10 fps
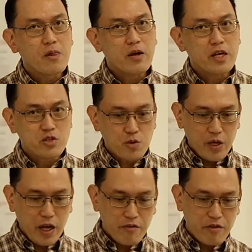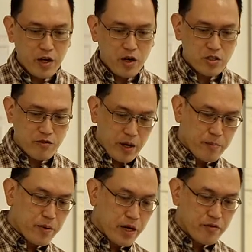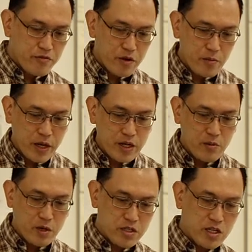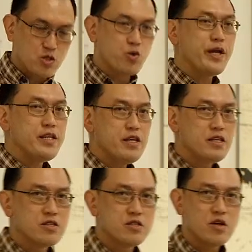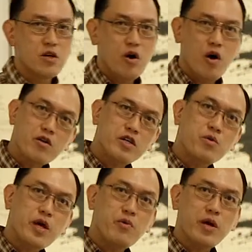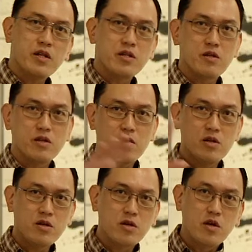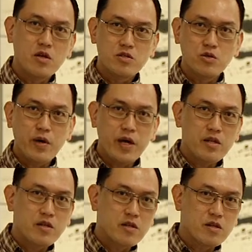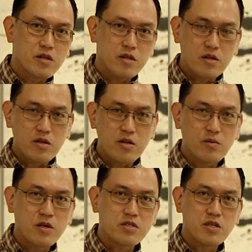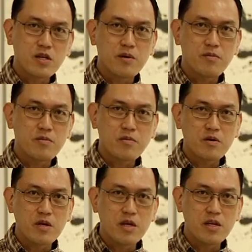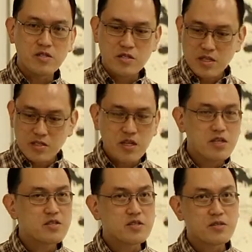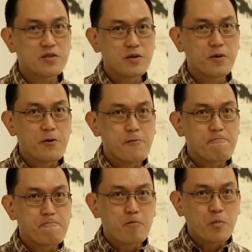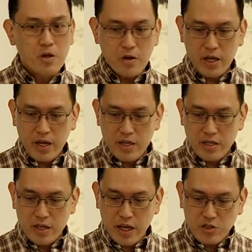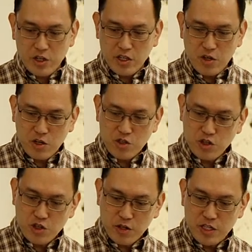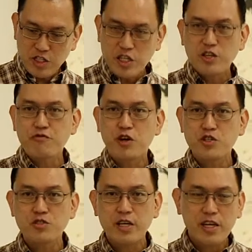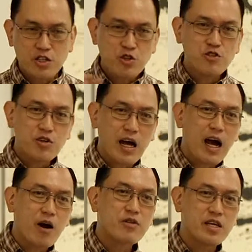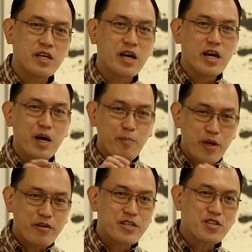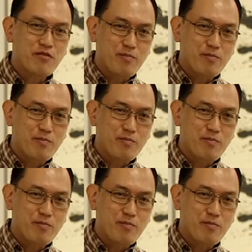Okay, so we have records of Rembrandt from when he was in his 20s, all the way to when he was in his 60s. Okay, and it actually also showed his changing fortunes, and it shows you how the appearance of a